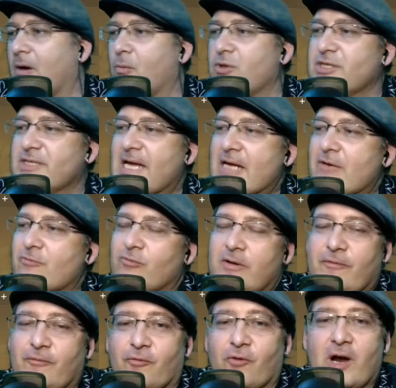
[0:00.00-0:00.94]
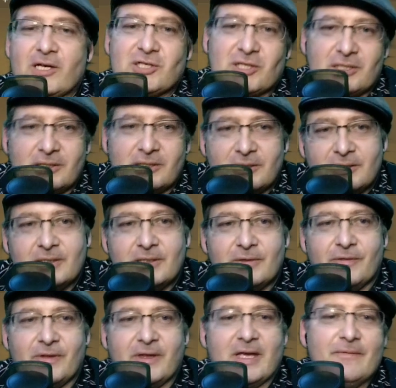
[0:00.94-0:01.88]
We just had to refresh
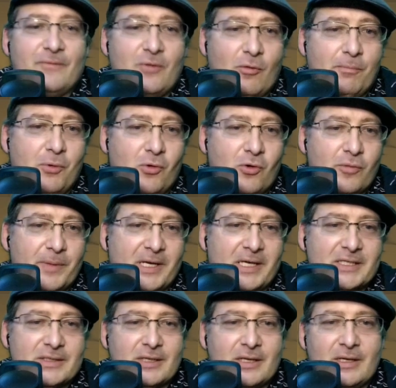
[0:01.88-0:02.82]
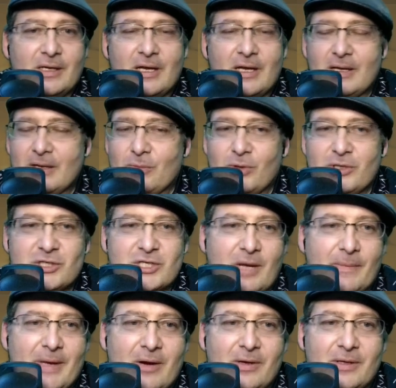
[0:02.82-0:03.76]
the info board because when you
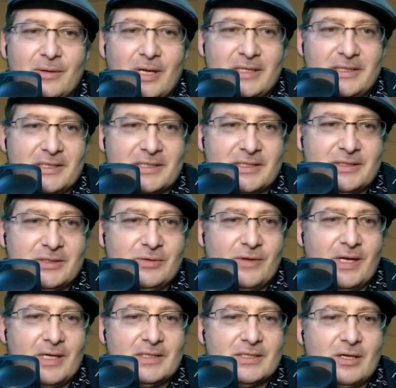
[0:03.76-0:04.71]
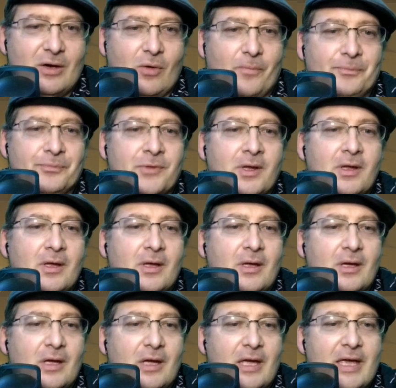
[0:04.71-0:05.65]
come out, it doesn't do that. So
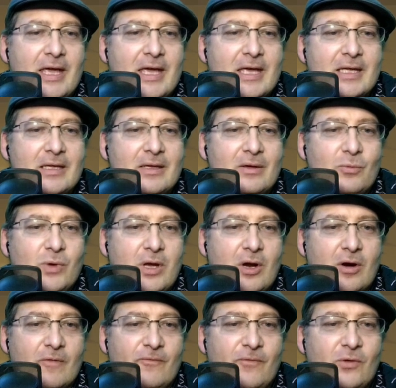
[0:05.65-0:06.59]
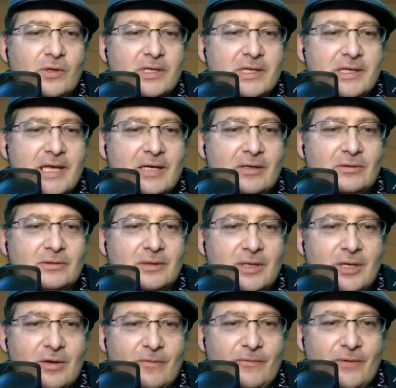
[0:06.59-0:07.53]
we are fully
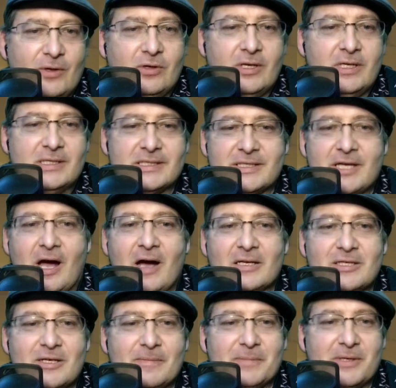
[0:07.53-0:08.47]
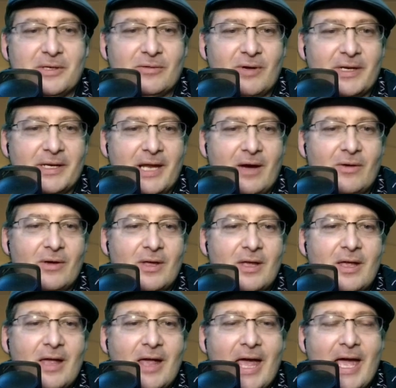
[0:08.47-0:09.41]
fully stocked up here right now,
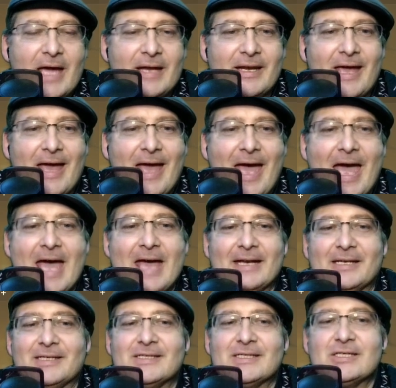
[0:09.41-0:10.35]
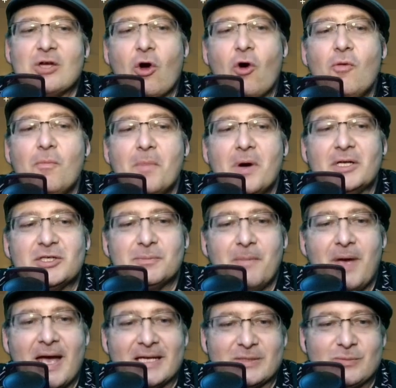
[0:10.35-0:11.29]
and it added so
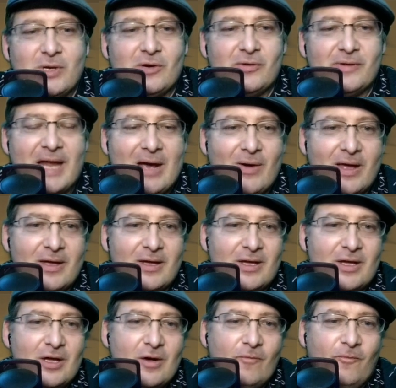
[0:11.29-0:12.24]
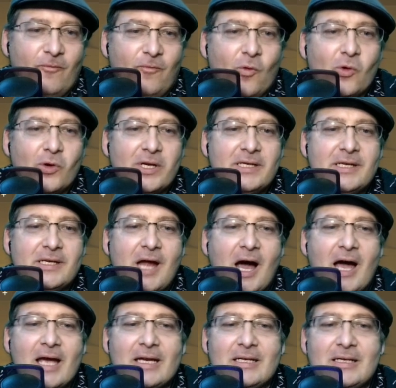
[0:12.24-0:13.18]
much mass. We are now at
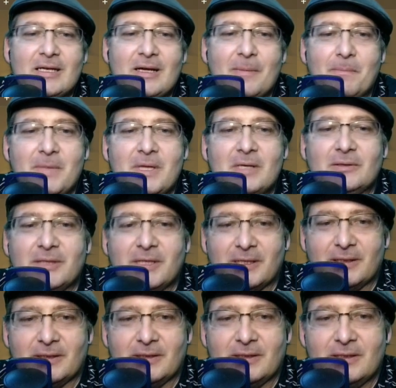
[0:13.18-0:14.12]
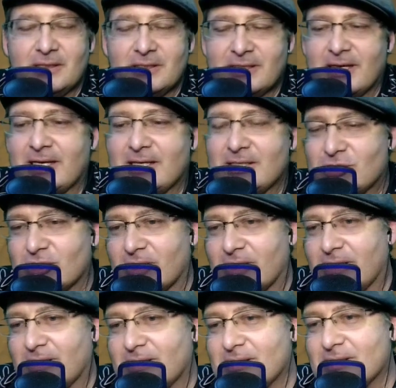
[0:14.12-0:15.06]
49 million
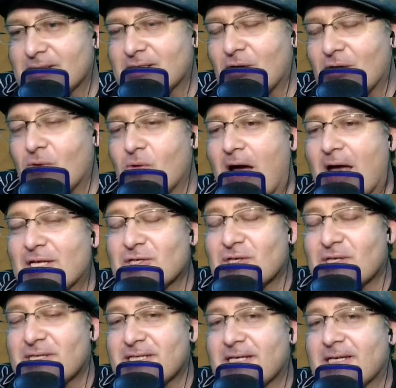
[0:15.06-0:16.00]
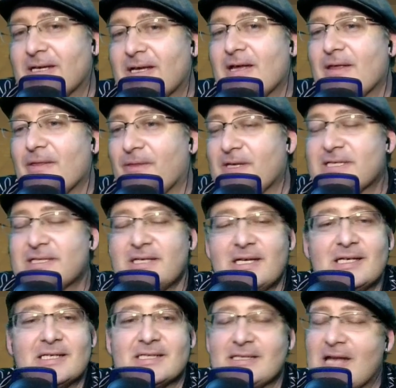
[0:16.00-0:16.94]
kg. So as you can see, this
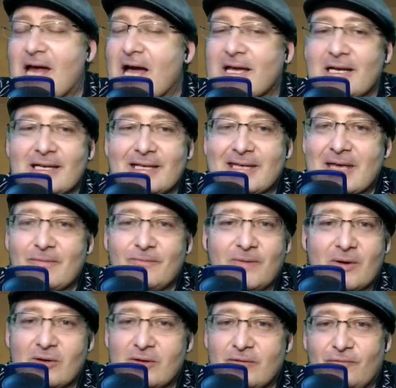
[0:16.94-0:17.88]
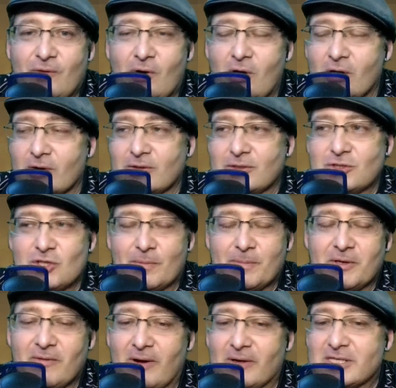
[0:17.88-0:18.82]
thing is not going to get very far
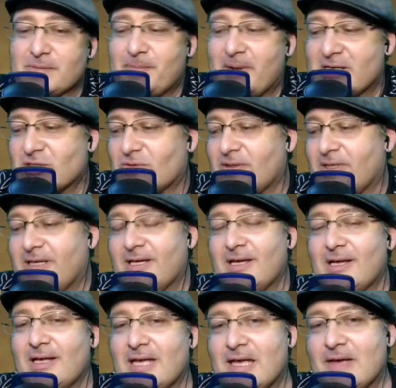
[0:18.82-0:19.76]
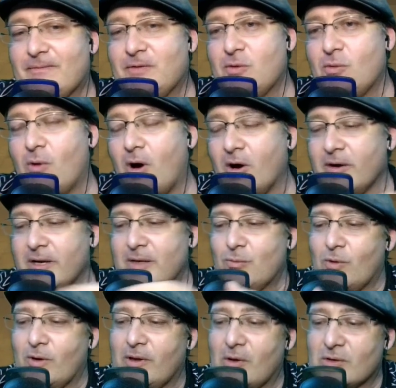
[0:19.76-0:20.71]
jumping around, especially if you are
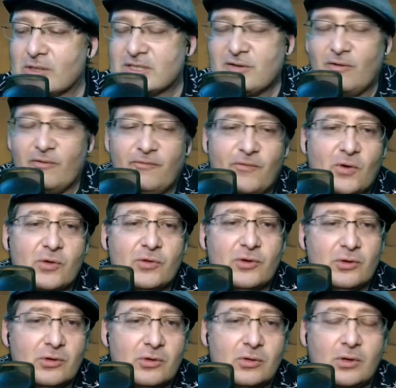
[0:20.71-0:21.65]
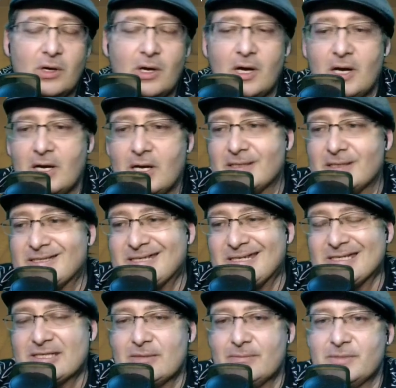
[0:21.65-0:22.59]
in one of those further
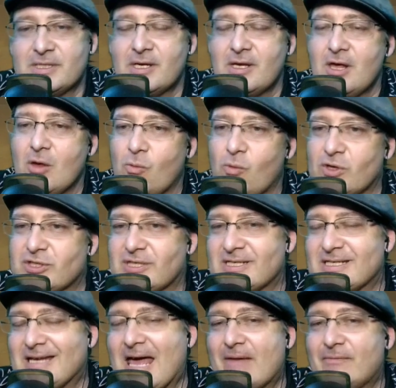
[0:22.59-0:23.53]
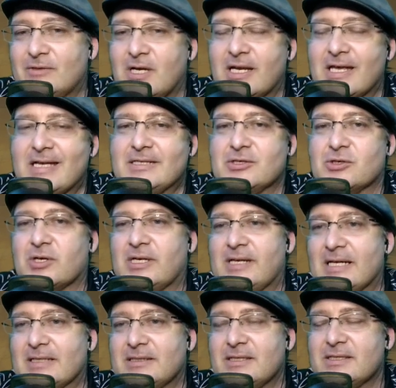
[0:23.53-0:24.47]
systems, which doesn't have a lot of
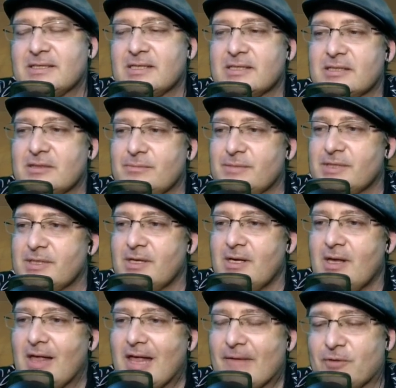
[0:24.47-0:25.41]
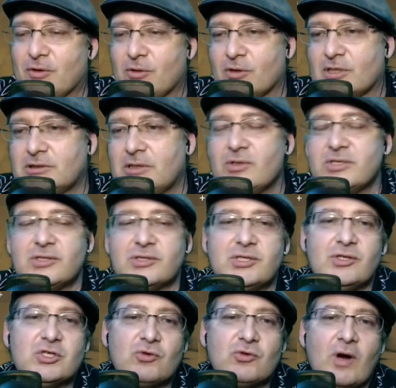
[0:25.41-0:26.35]
interconnecting systems. If you're closer
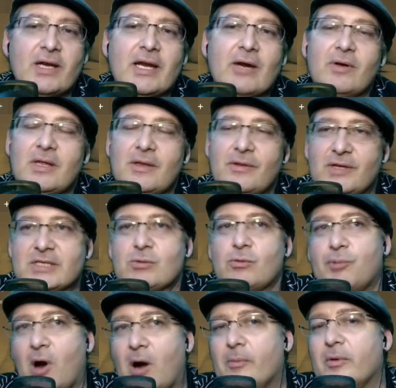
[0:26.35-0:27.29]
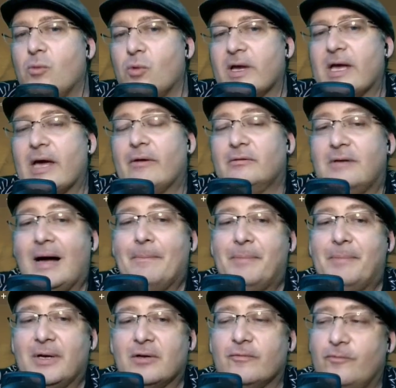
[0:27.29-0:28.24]
to the trinary, this would probably work out a
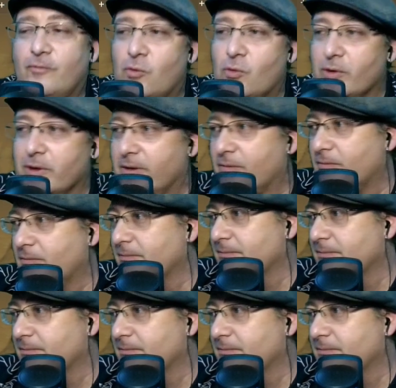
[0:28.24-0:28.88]
lot better for you.